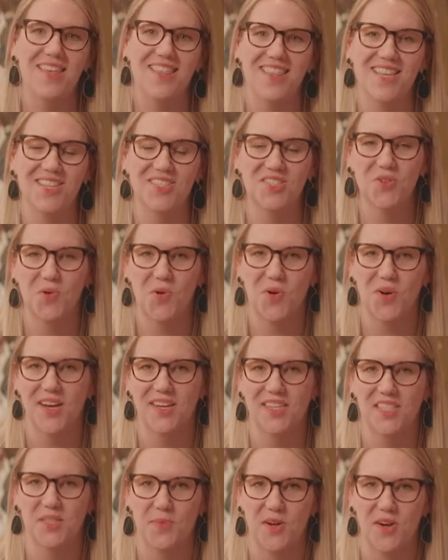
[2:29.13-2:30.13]
these tour
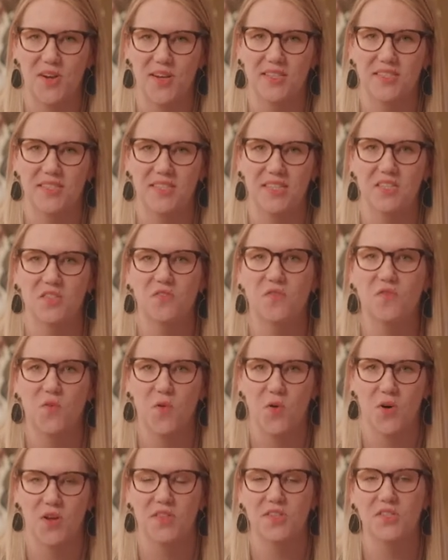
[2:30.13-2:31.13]
experiences
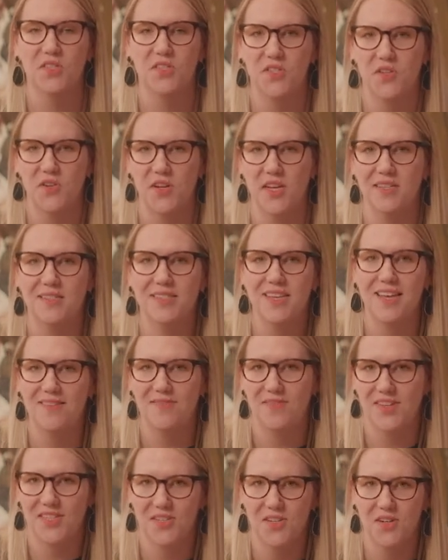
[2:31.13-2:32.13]
for the students
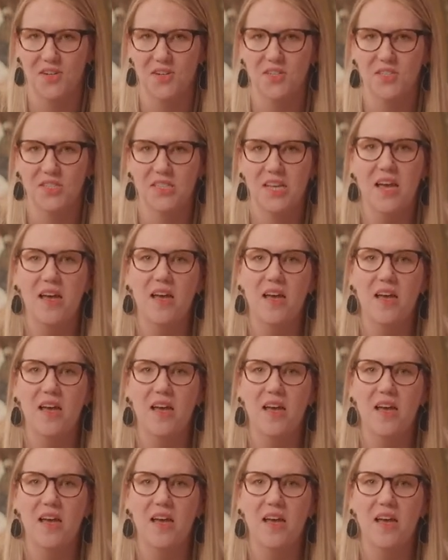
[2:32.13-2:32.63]
and visitors.